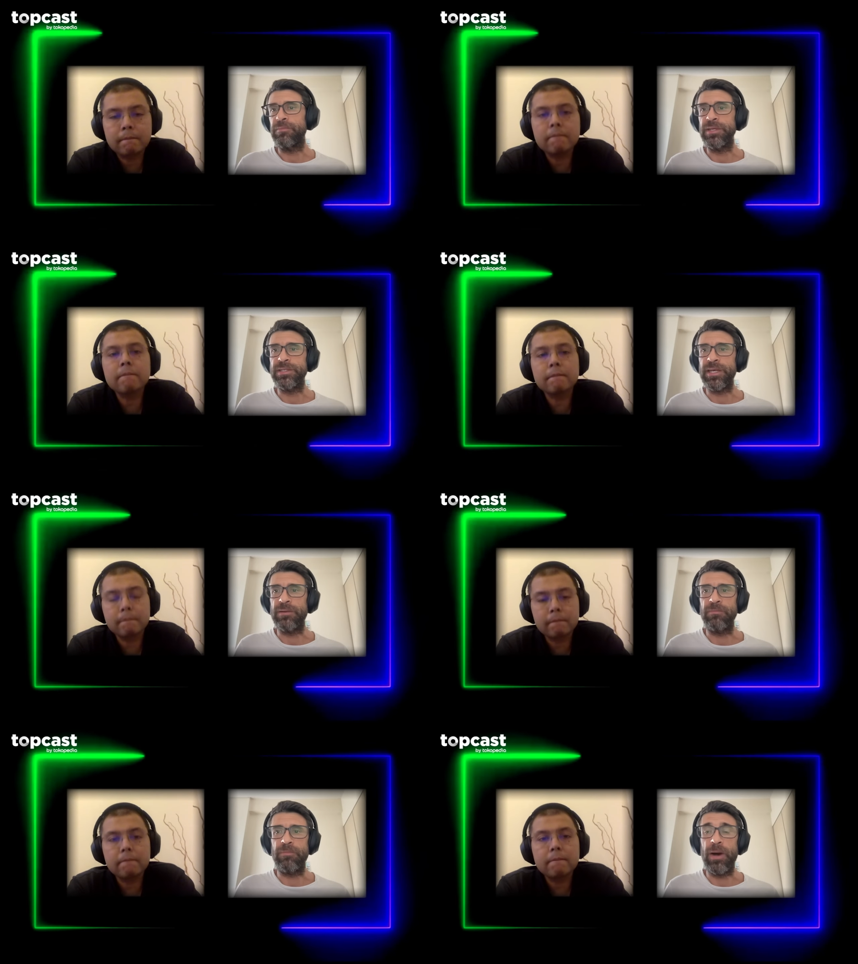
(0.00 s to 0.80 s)
Speaker 1: can be
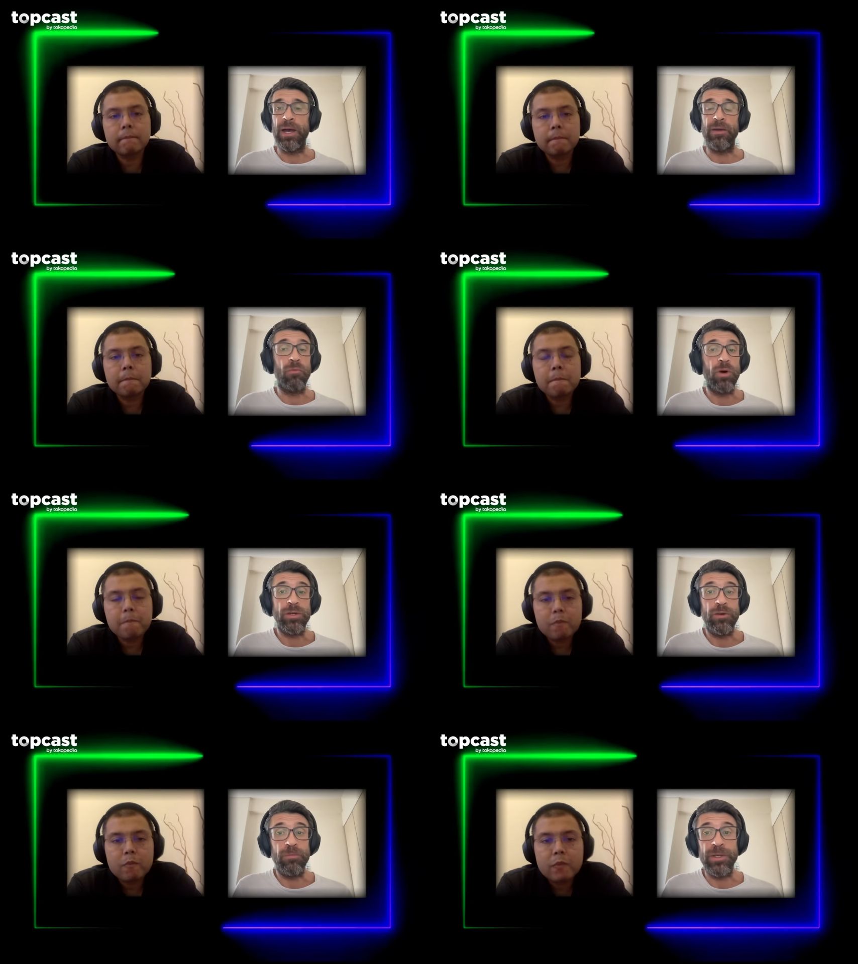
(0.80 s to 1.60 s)
set by
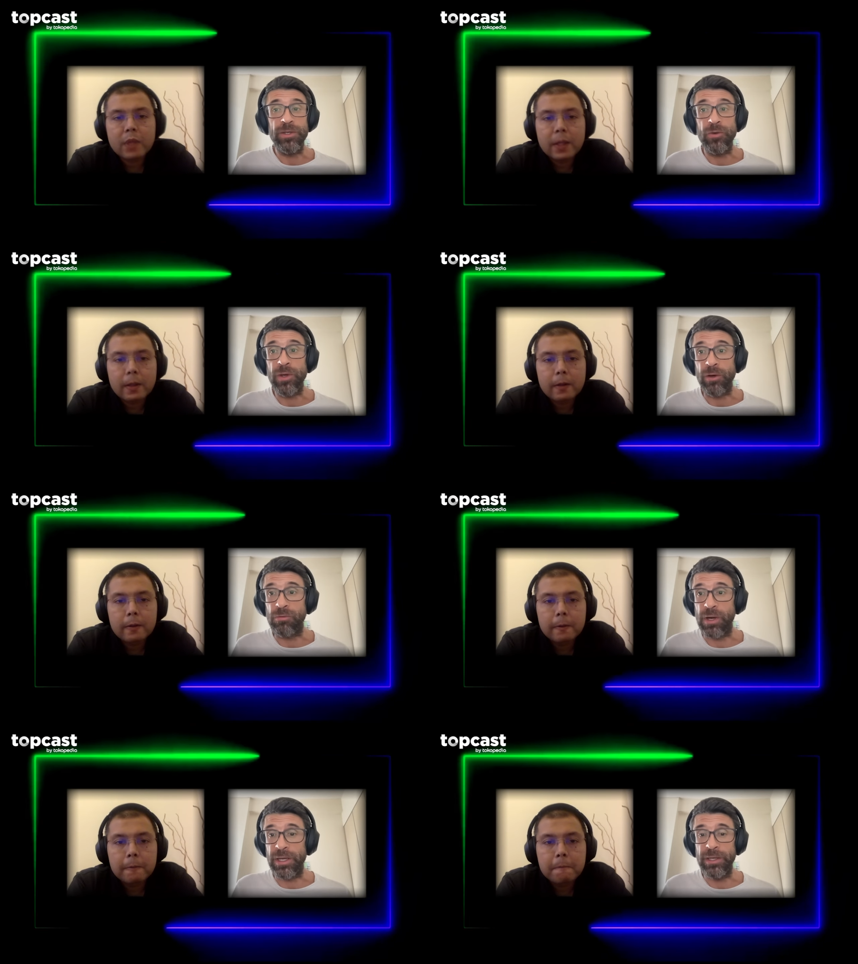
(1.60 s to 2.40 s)
what you've been doing
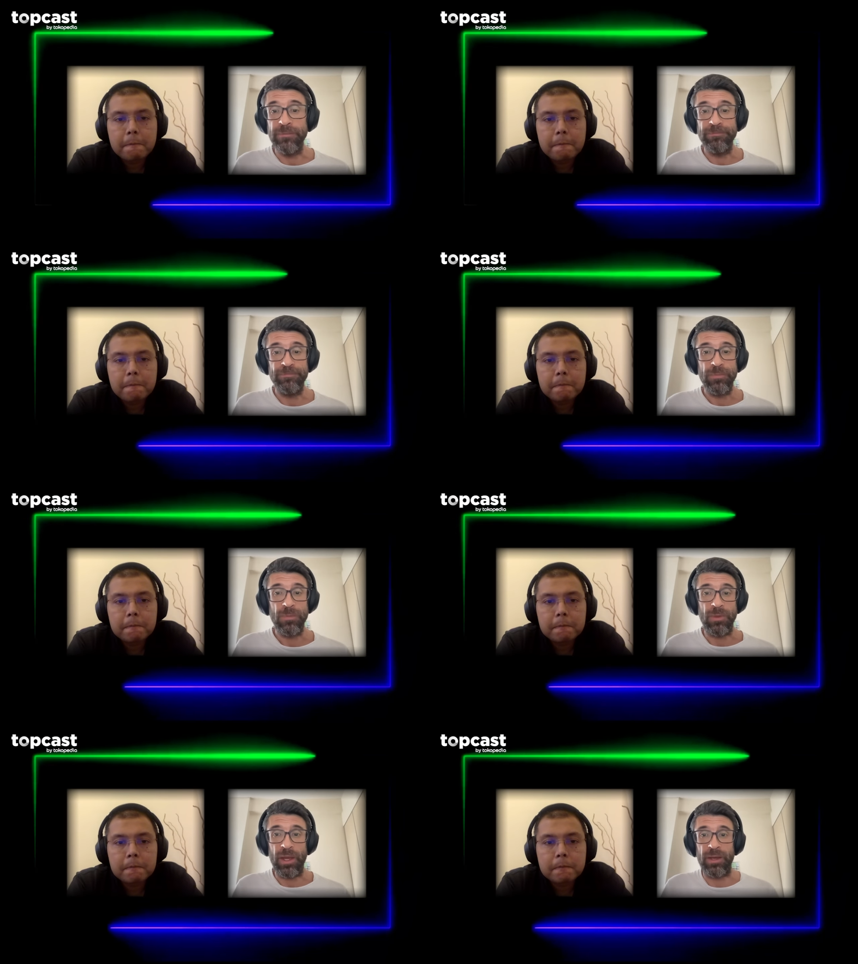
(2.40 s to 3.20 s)
already.
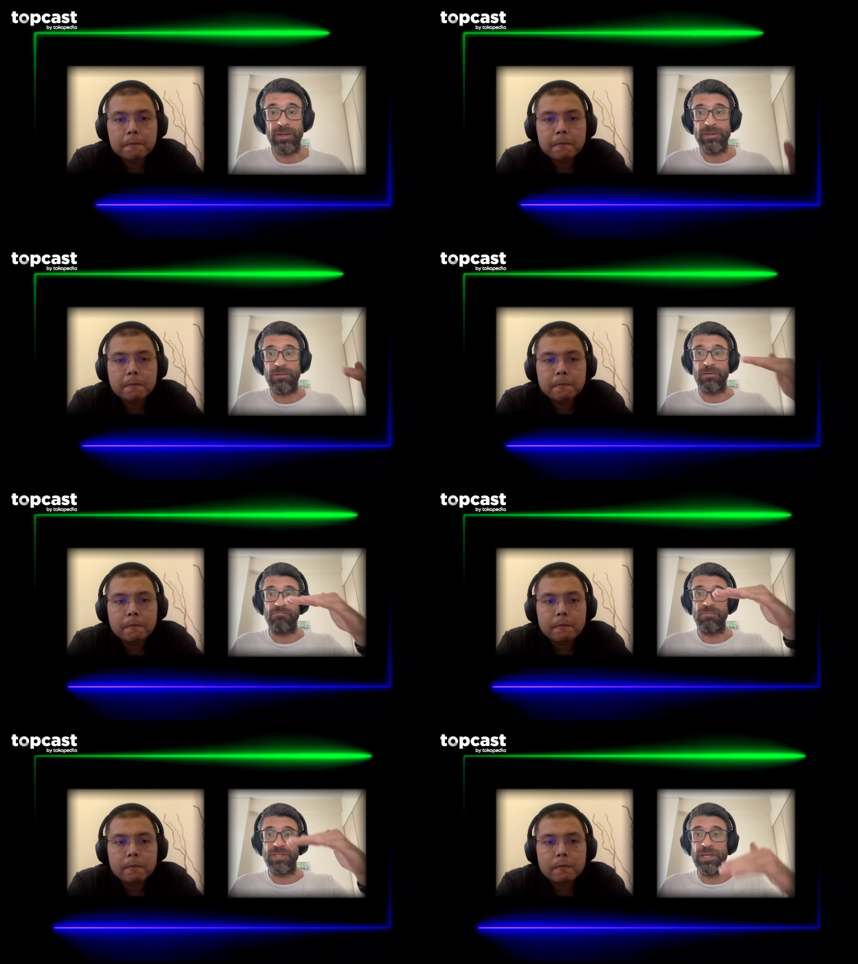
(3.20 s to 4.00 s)
That can
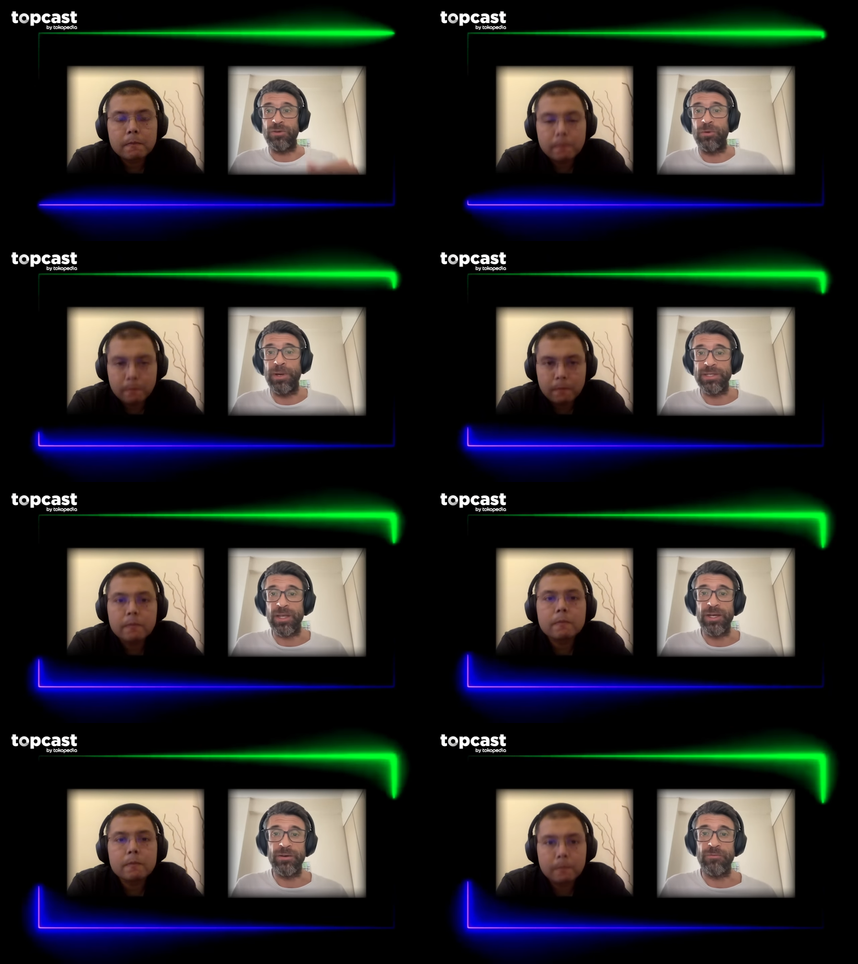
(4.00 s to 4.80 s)
set you a
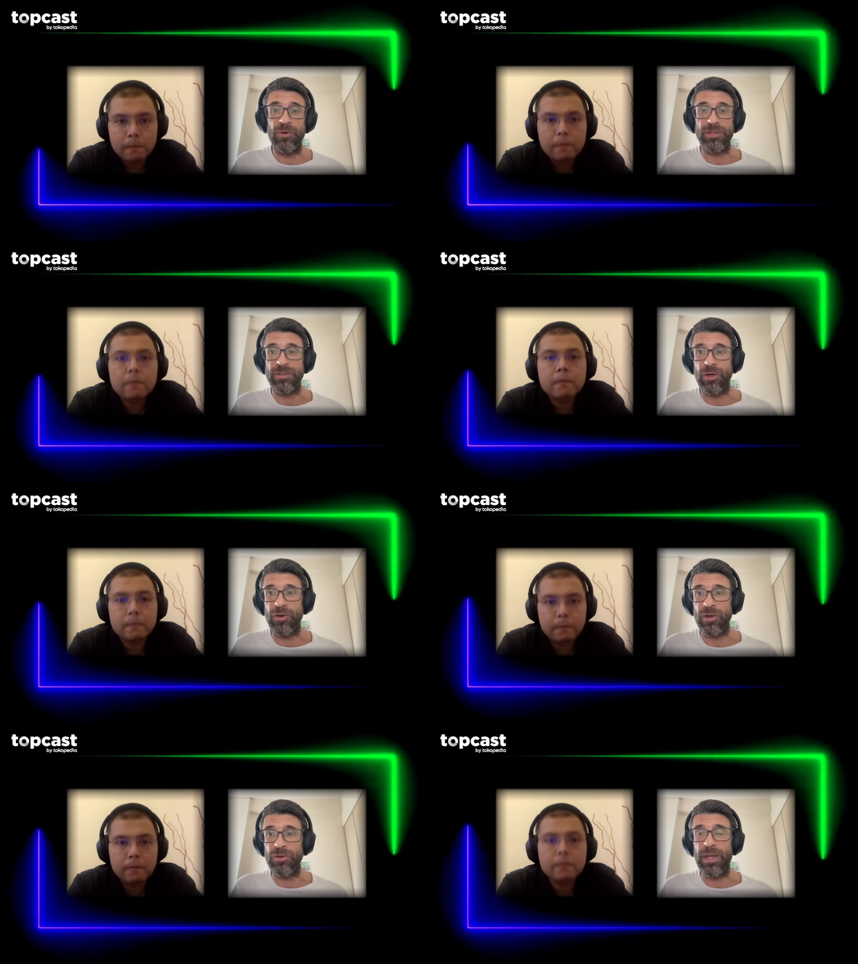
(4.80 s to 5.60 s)
baseline of what's
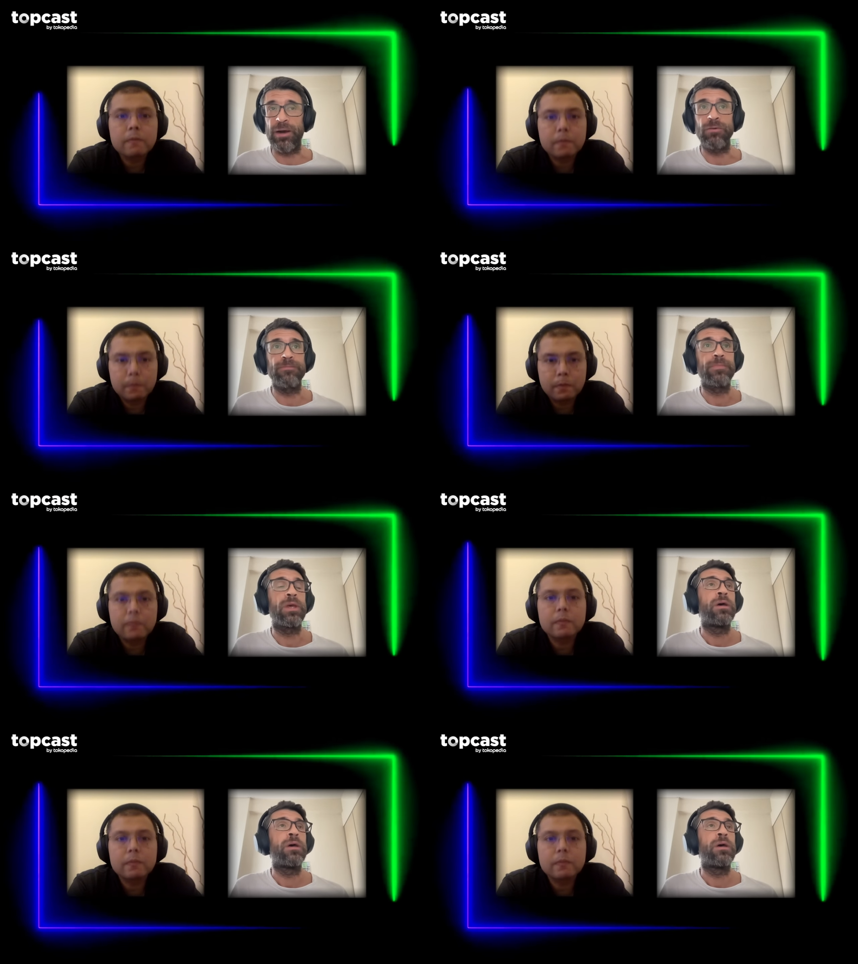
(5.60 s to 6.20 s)
going on now.